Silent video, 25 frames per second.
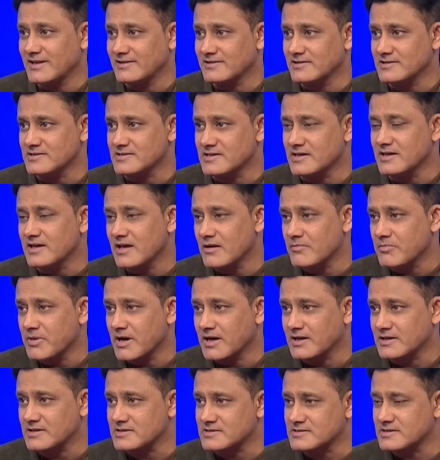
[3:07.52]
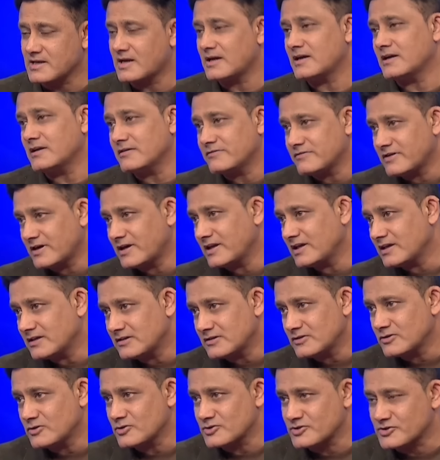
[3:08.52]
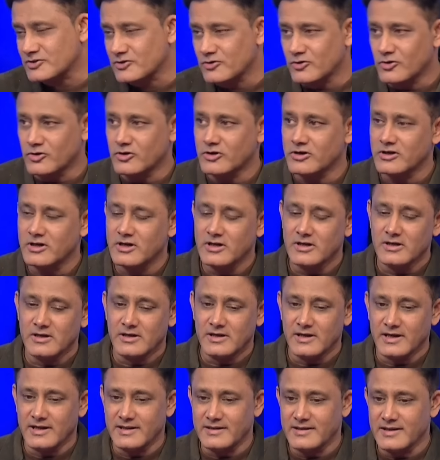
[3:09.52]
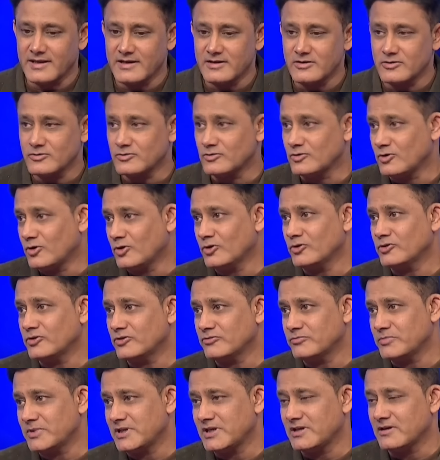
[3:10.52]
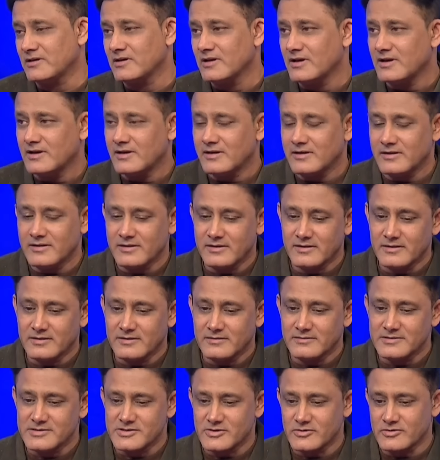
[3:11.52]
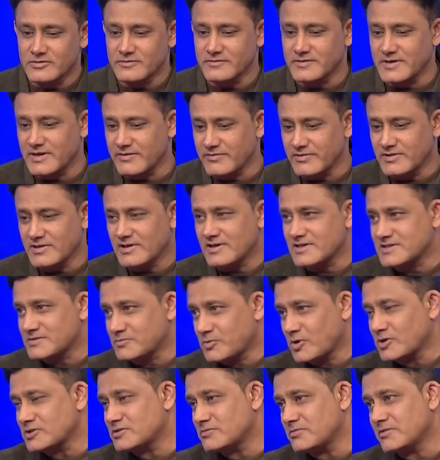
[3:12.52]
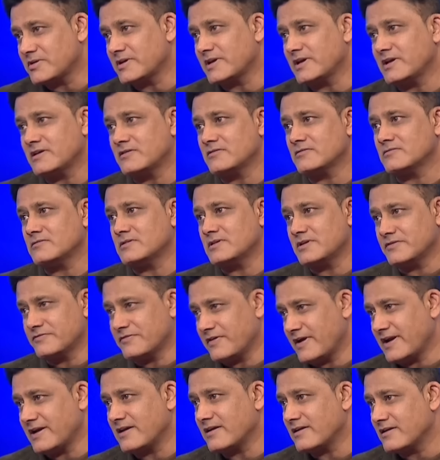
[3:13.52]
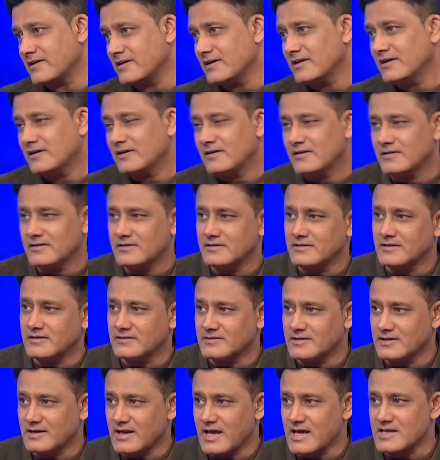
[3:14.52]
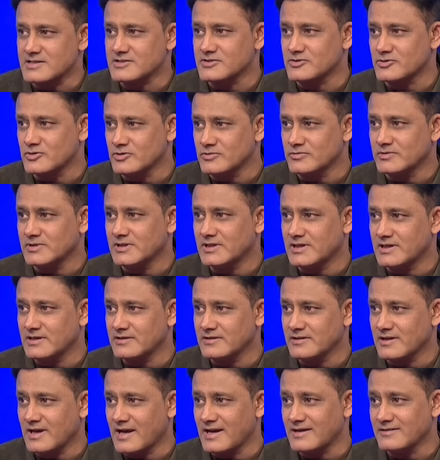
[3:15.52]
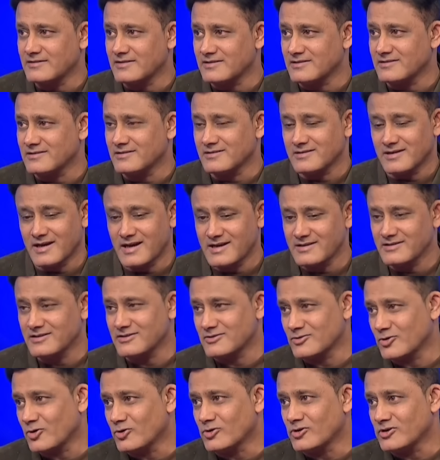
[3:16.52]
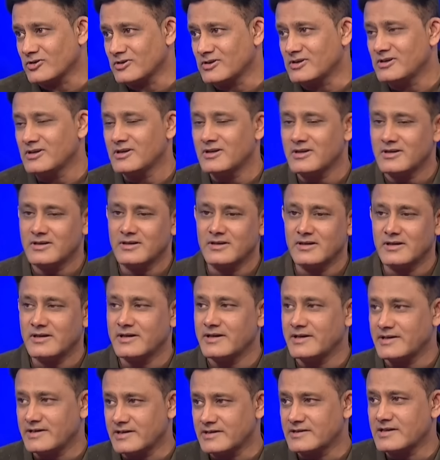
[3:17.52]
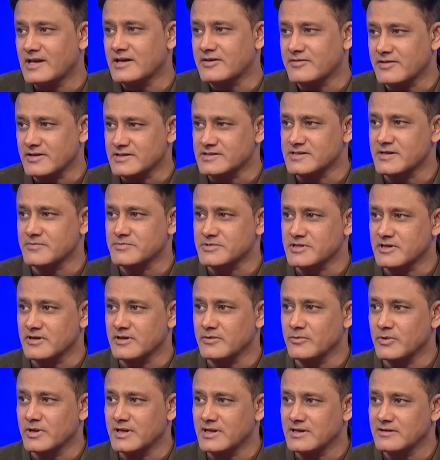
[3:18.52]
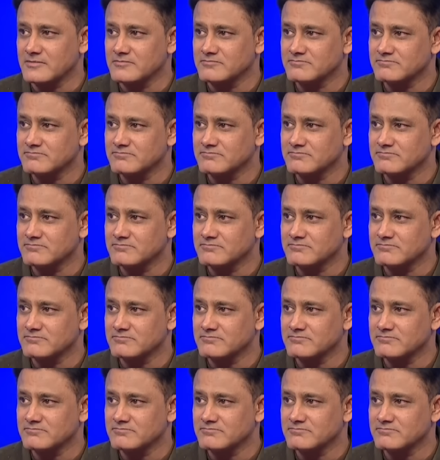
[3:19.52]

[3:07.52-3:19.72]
like this, India-Pakistan, defending a low score, and then you know you've been sort of given the responsibility to defend in the last over and the total, he did that exceptionally well.